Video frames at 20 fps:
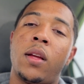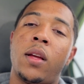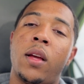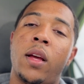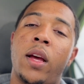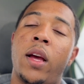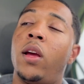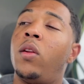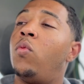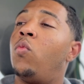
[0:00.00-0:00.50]

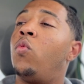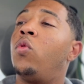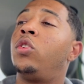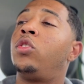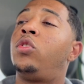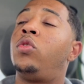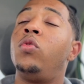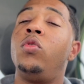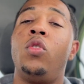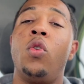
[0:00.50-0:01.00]
And
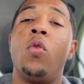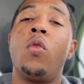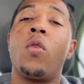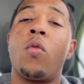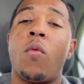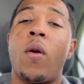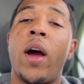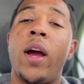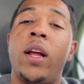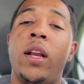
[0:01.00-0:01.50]
once you do it
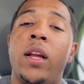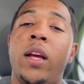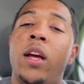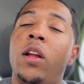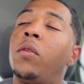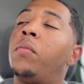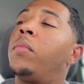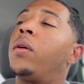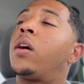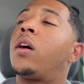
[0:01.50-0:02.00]
right,
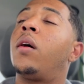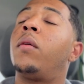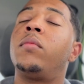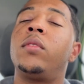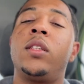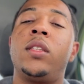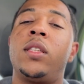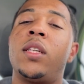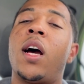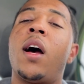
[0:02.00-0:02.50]
it'll become the
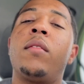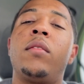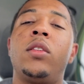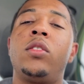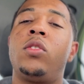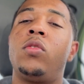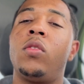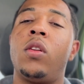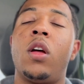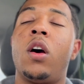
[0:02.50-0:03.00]
job
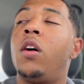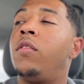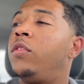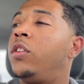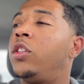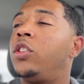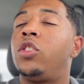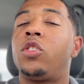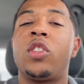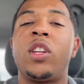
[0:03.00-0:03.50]
that you love,
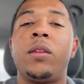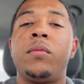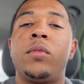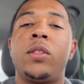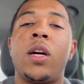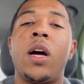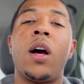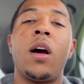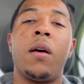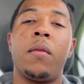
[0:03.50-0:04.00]
your dream
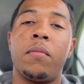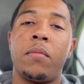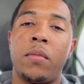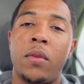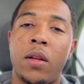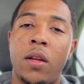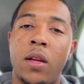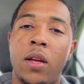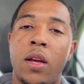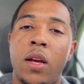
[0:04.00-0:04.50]
job.
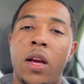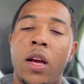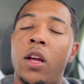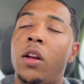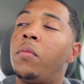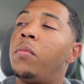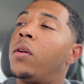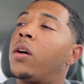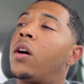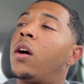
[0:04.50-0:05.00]
It'll
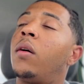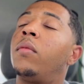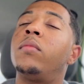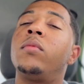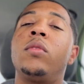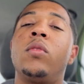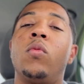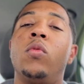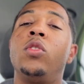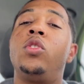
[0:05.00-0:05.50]
become
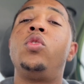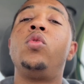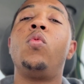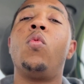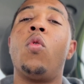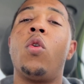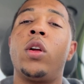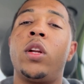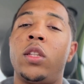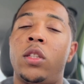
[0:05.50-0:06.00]
what you
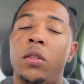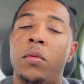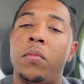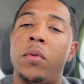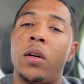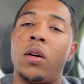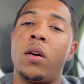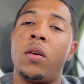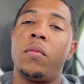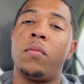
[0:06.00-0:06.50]
want it to
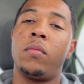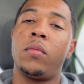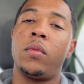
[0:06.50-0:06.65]
become.